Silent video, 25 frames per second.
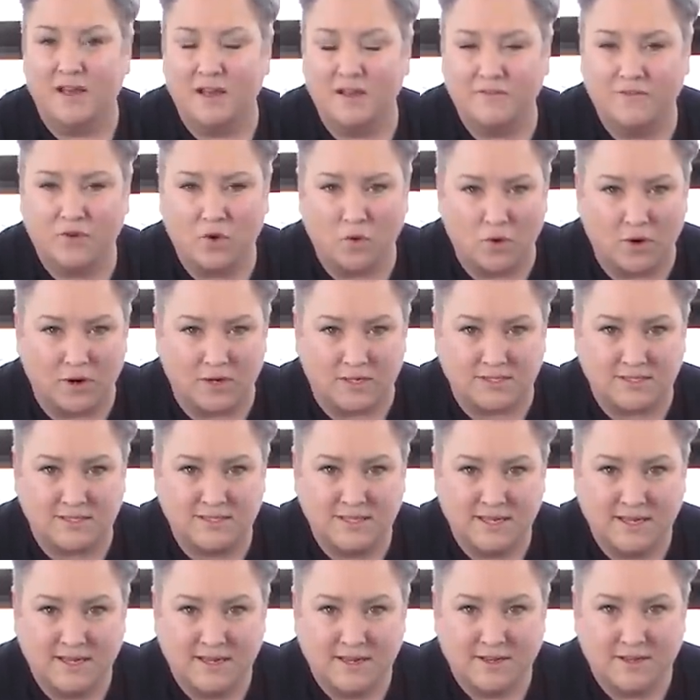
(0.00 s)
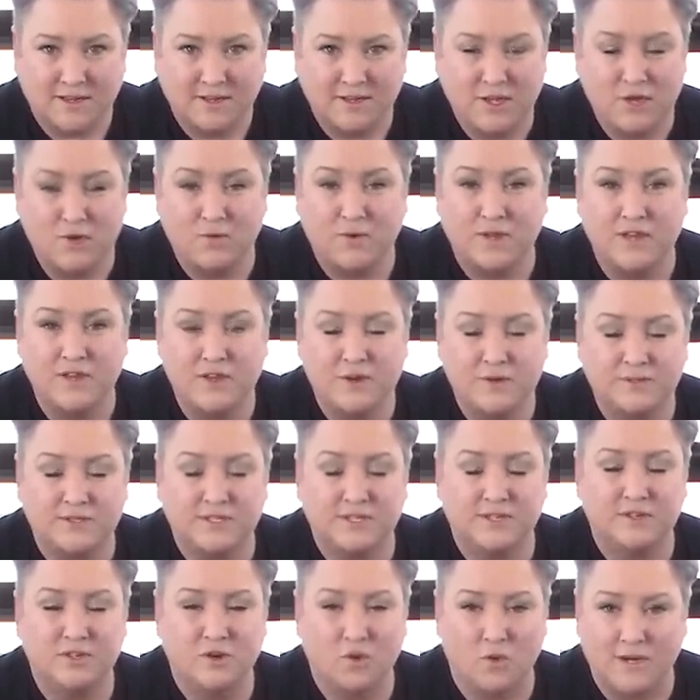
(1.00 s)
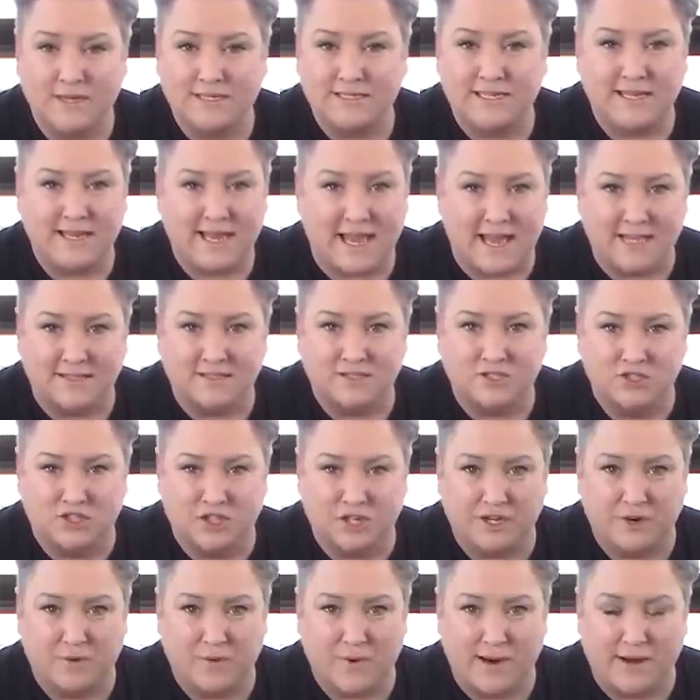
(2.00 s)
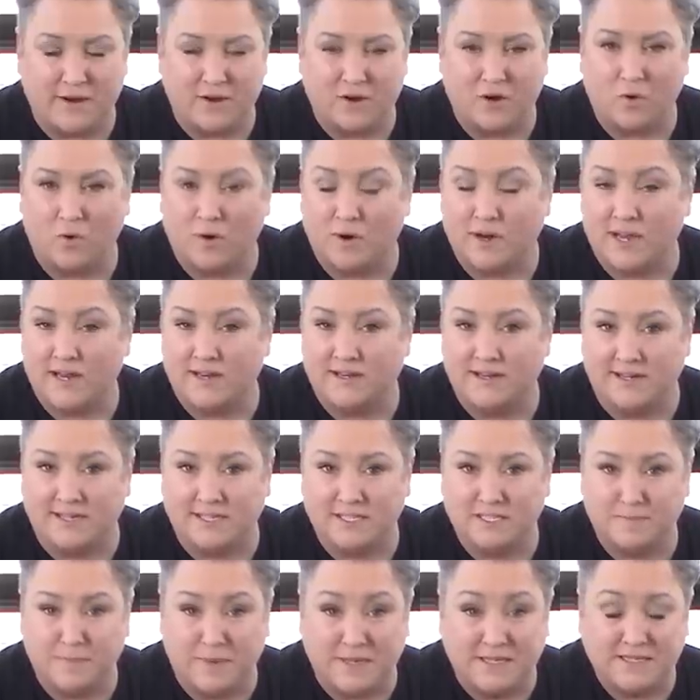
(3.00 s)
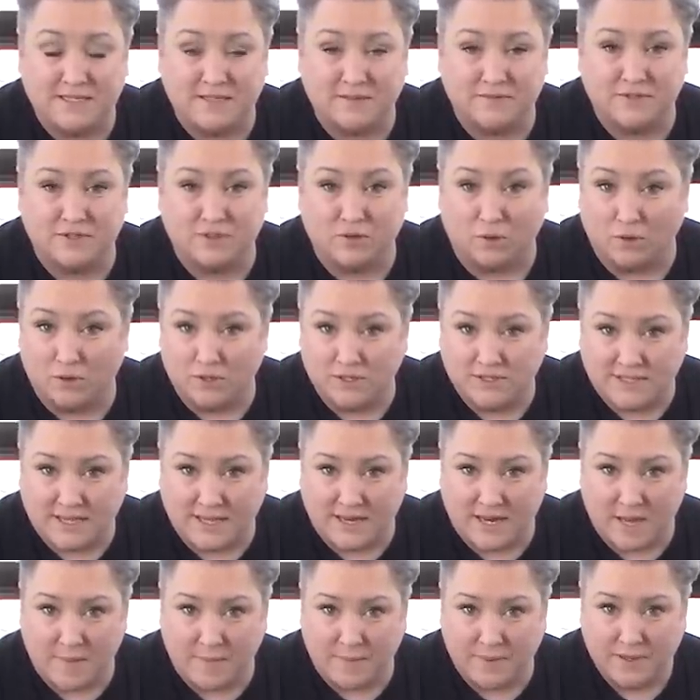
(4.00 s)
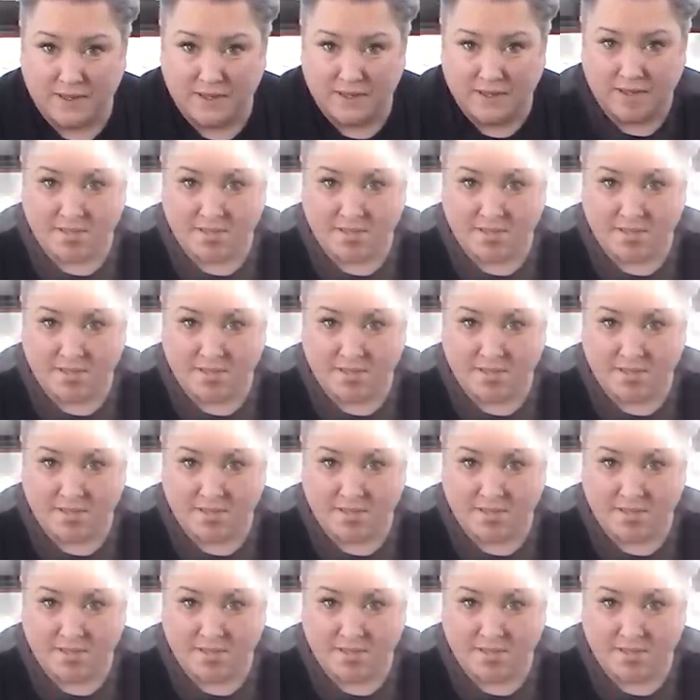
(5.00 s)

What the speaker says: Of course, you can use a noisy gas generator or get an expensive solar setup,